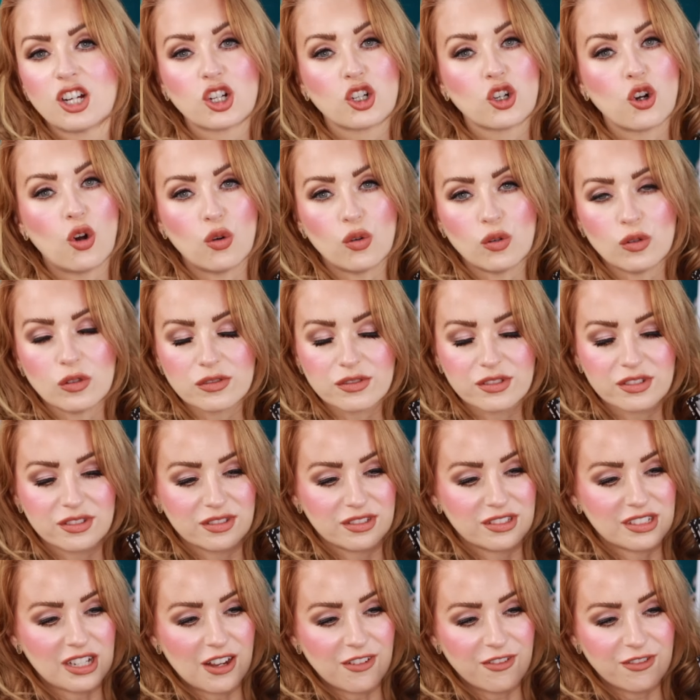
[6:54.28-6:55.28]
goals,
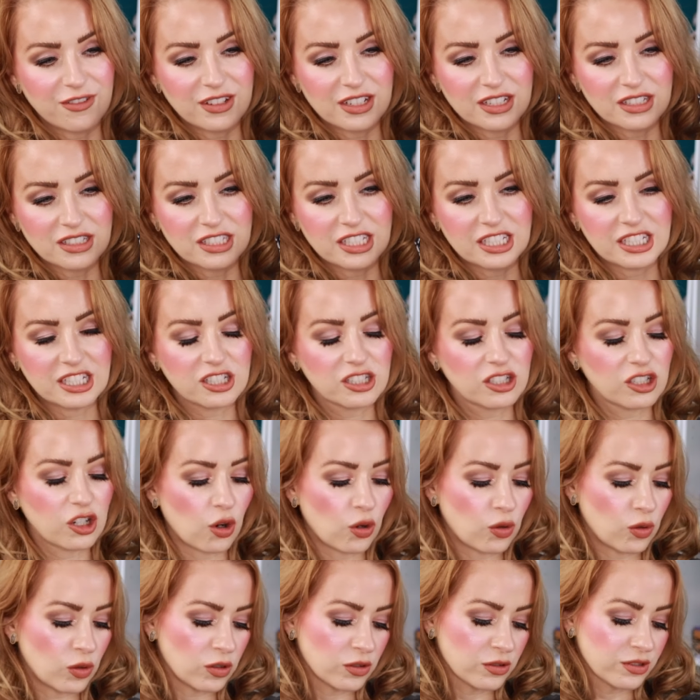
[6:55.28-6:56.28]
definitely
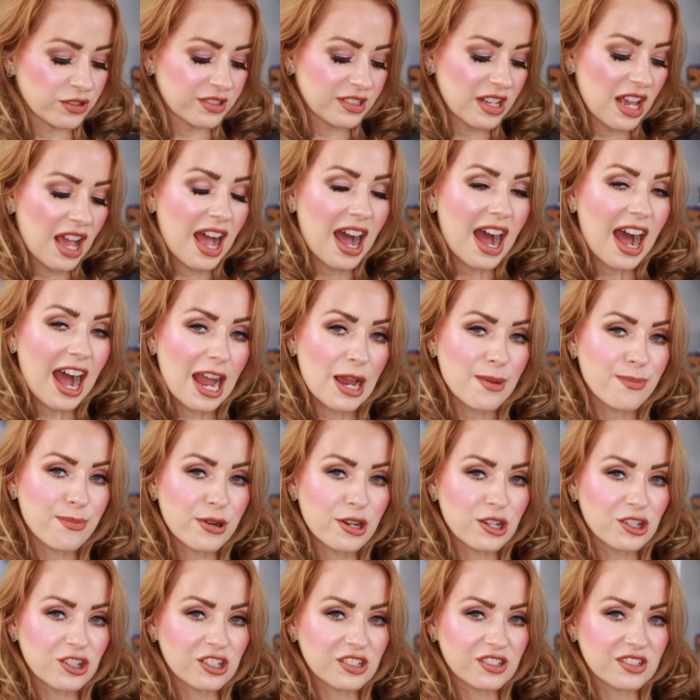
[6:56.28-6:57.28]
goals. I
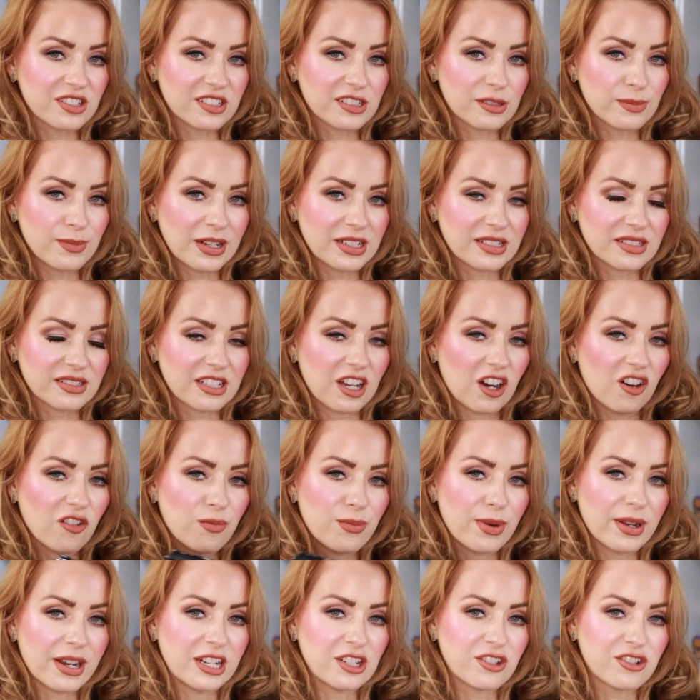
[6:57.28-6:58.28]
purchased this myself,
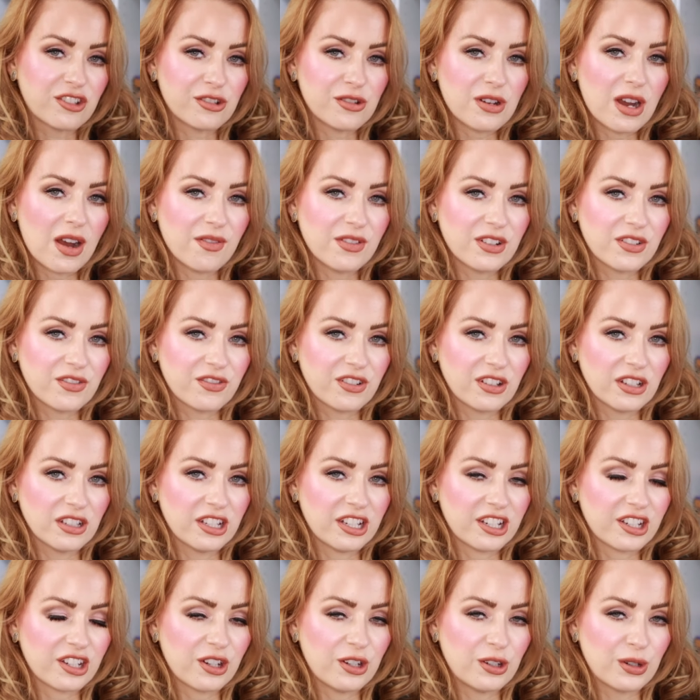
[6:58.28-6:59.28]
but I do have an
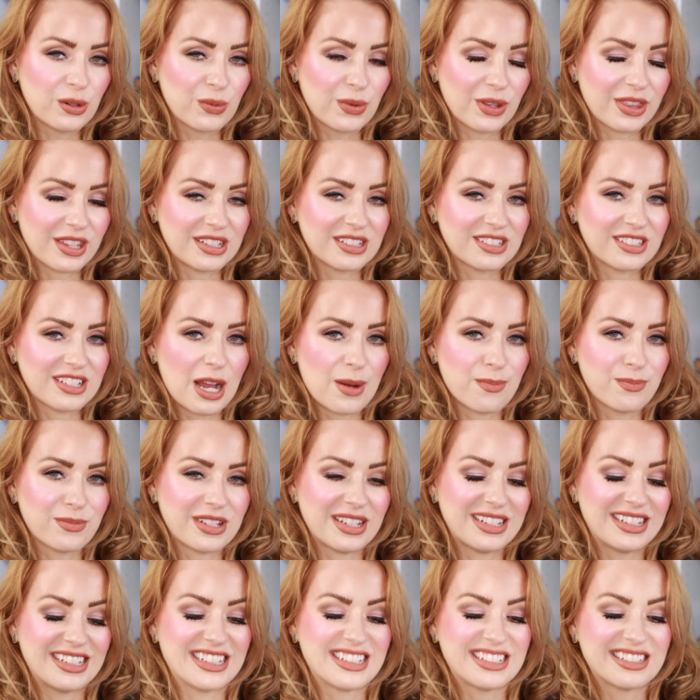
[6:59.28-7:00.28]
affiliate code with Adept
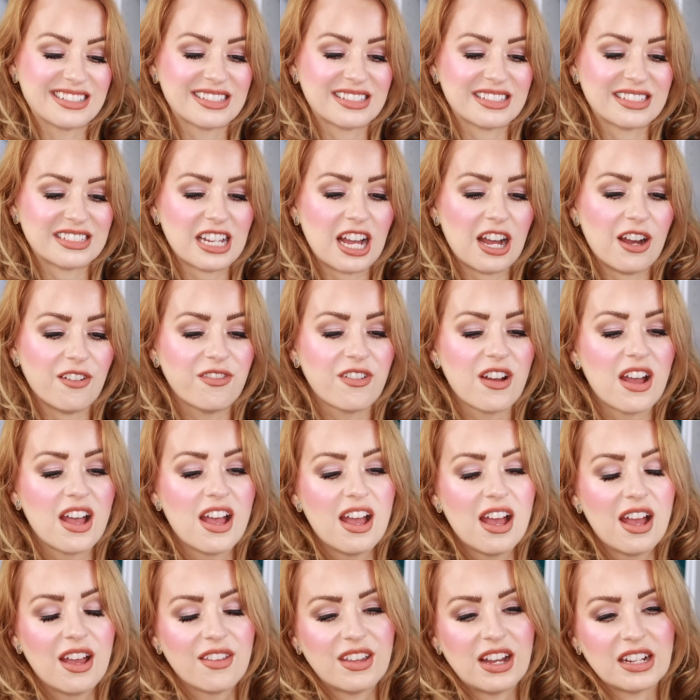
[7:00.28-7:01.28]
and it is Steff.
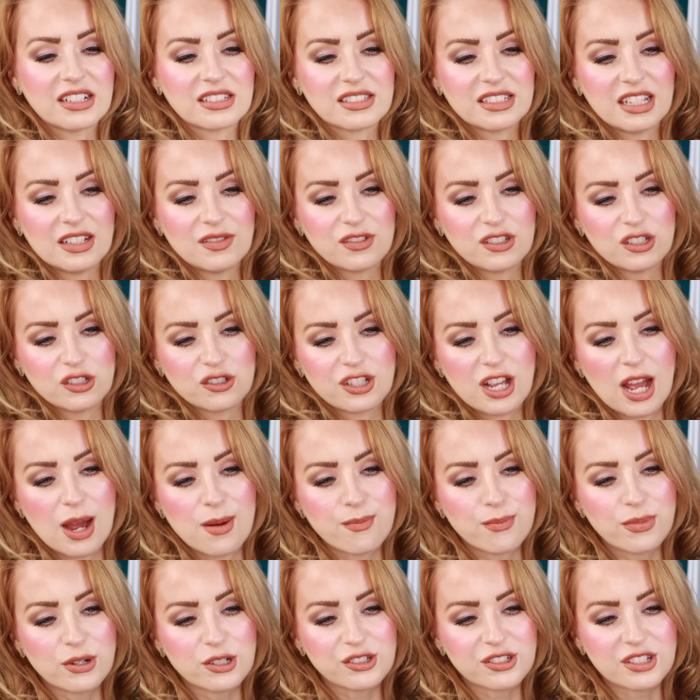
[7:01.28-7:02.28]
That saves you
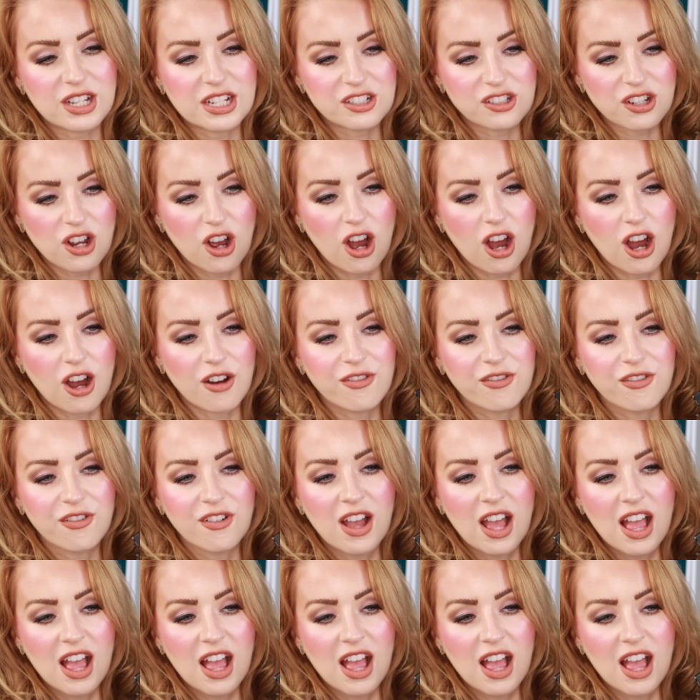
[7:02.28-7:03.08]
10% off